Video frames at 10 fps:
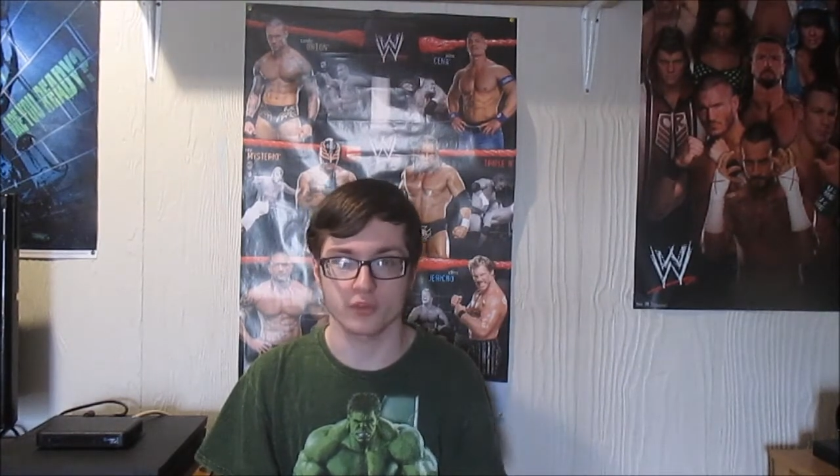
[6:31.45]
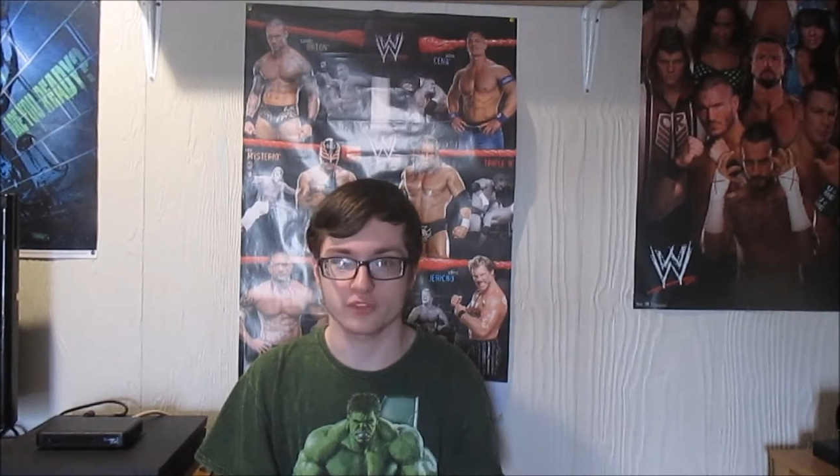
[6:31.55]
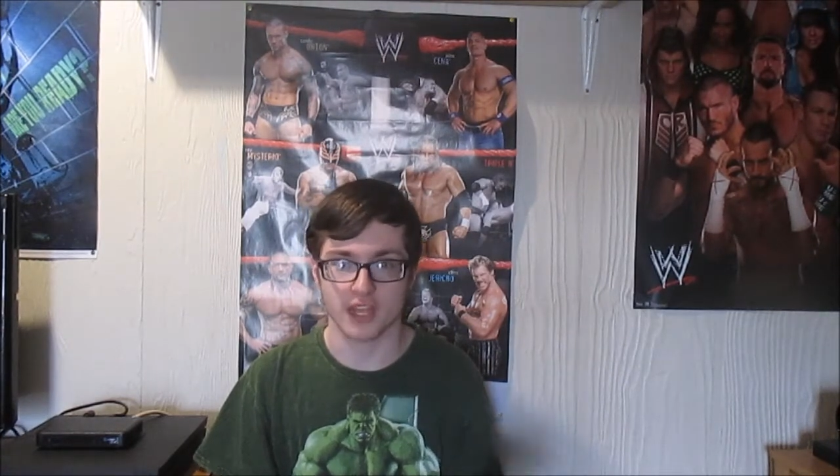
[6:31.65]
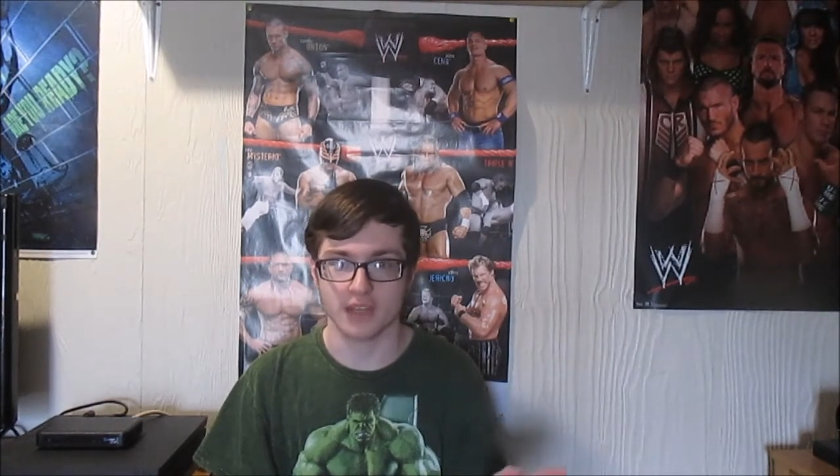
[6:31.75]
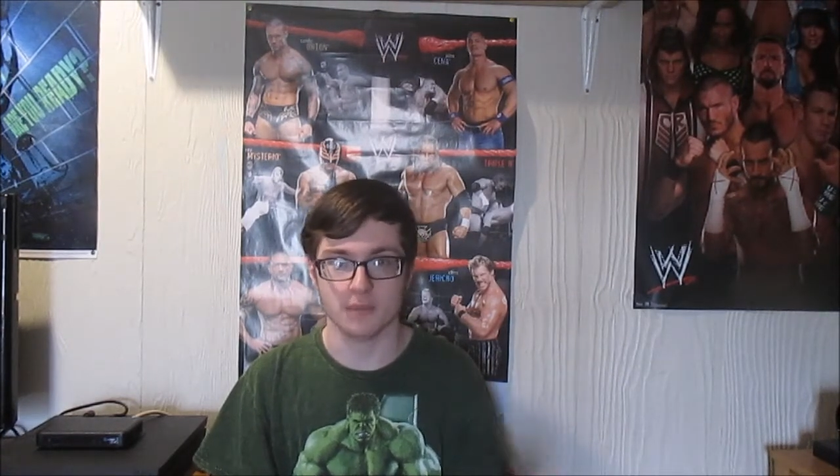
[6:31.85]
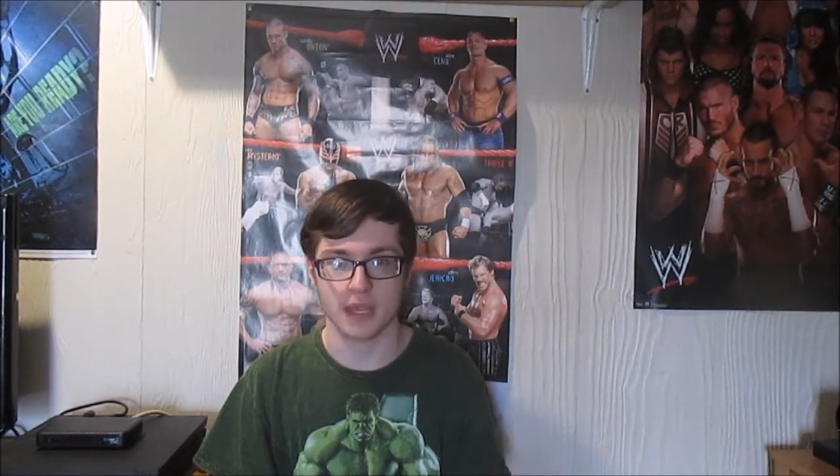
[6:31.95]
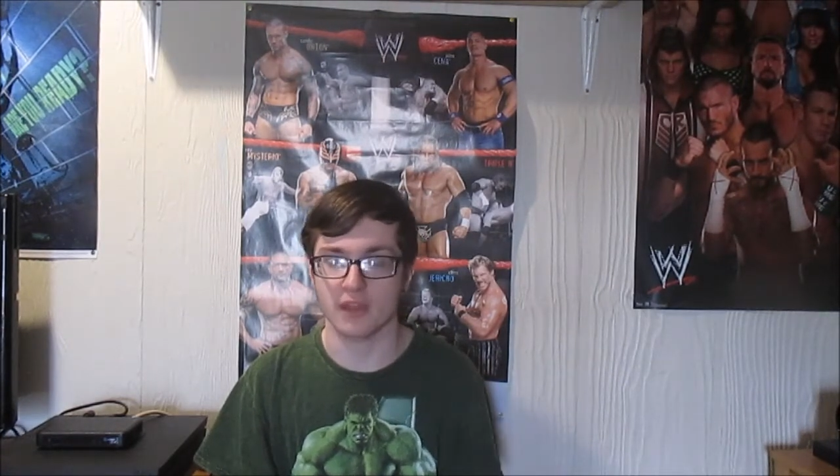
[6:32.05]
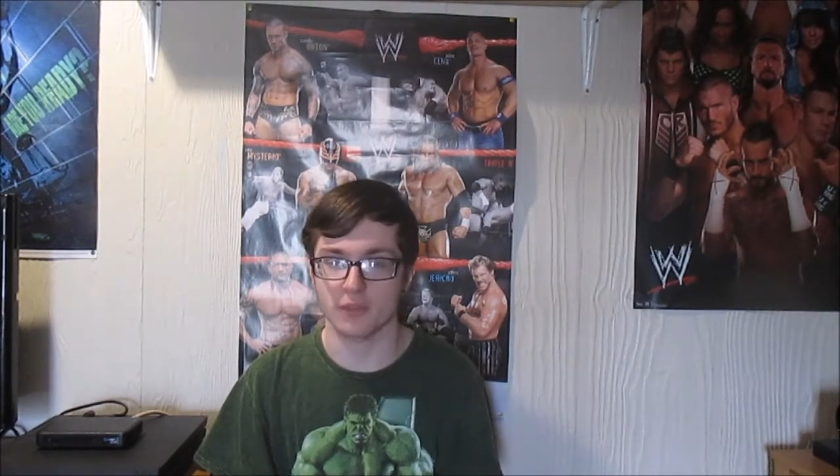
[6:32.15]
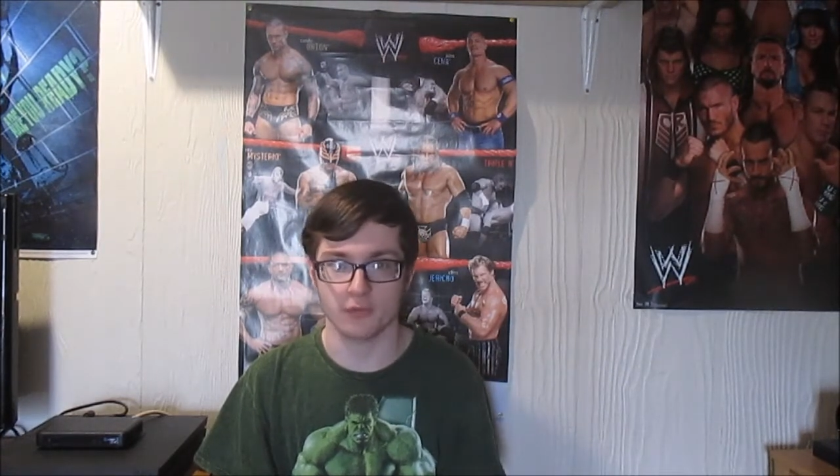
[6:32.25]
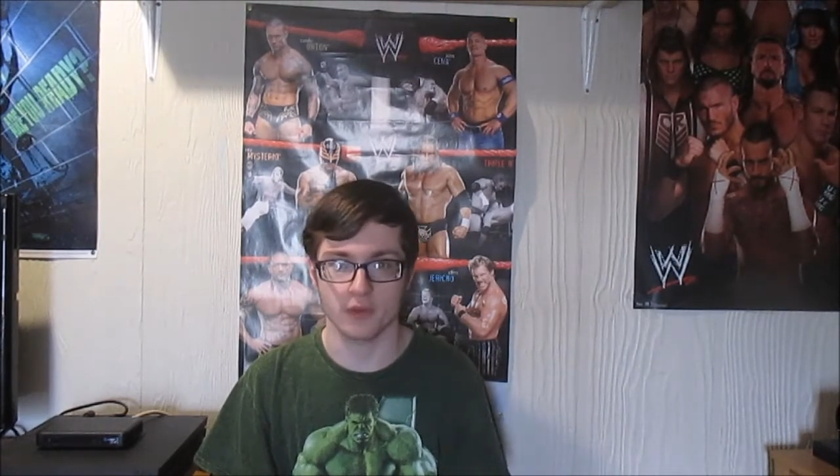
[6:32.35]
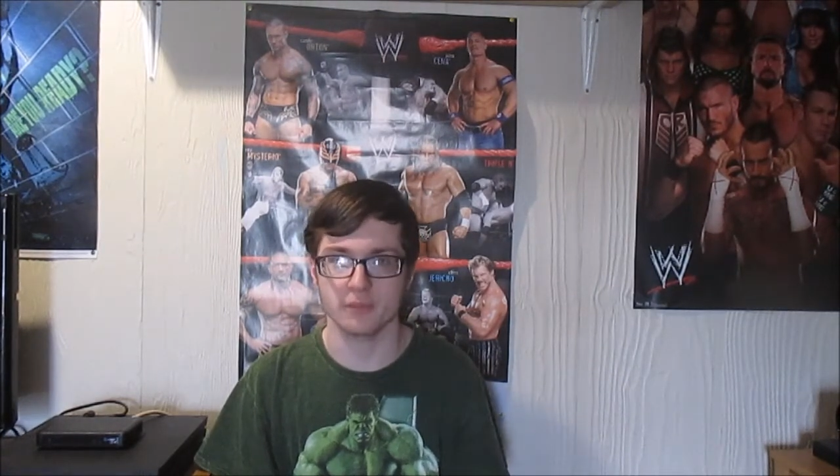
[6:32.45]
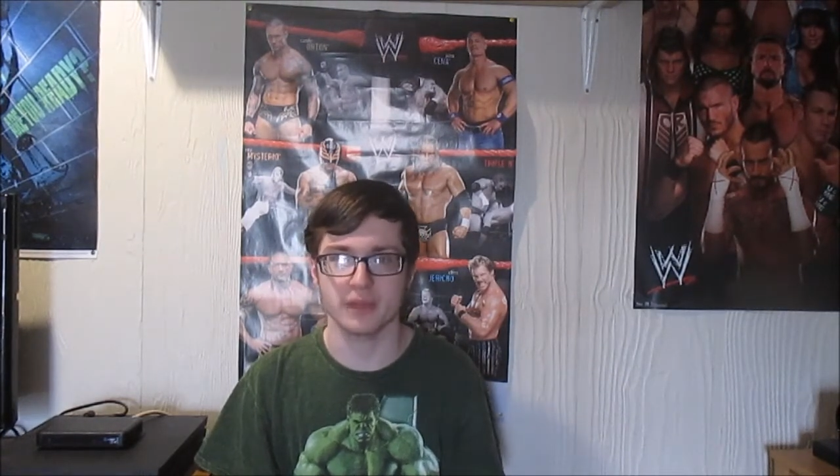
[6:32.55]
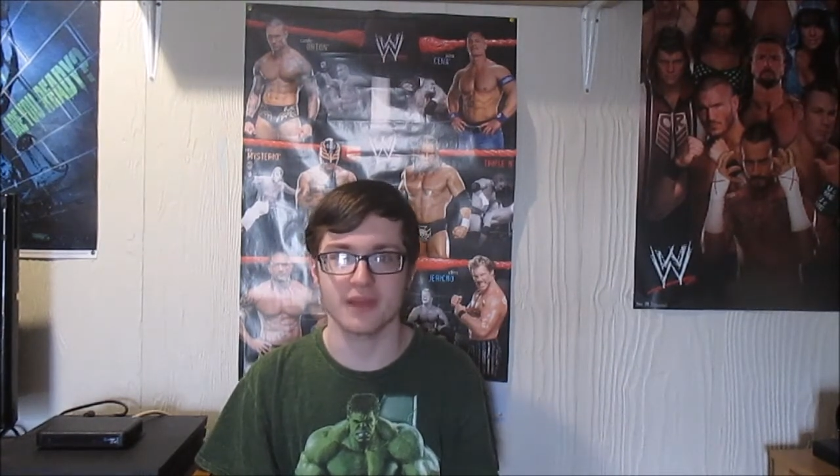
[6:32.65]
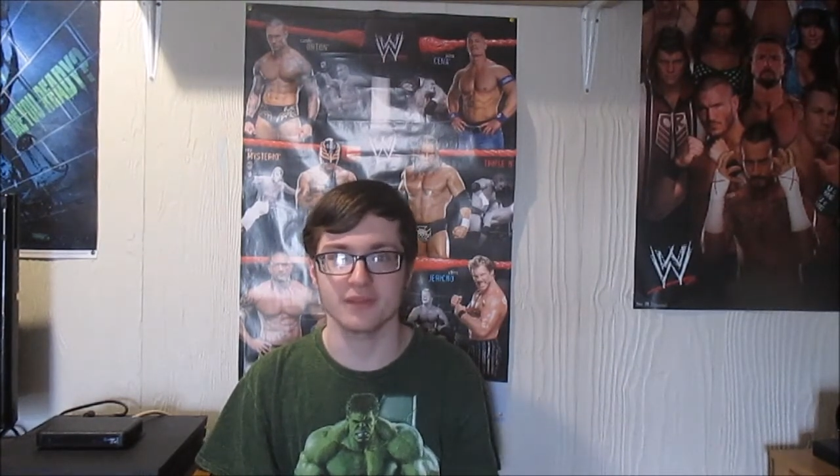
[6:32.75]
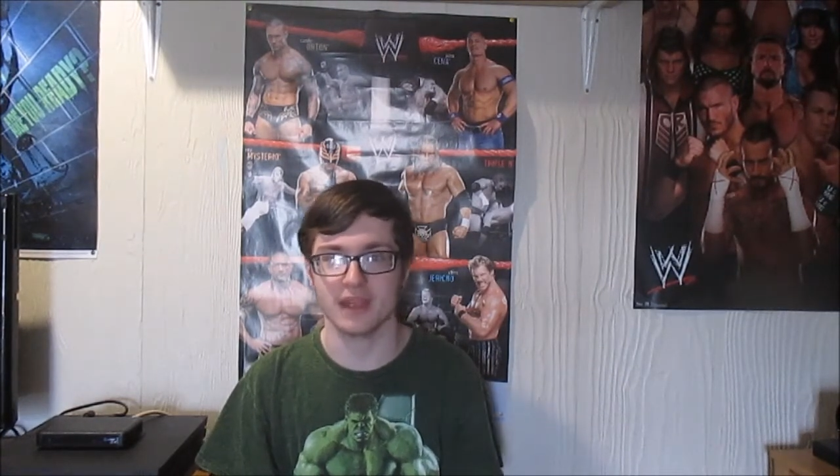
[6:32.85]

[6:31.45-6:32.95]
It's taking me out of the film now.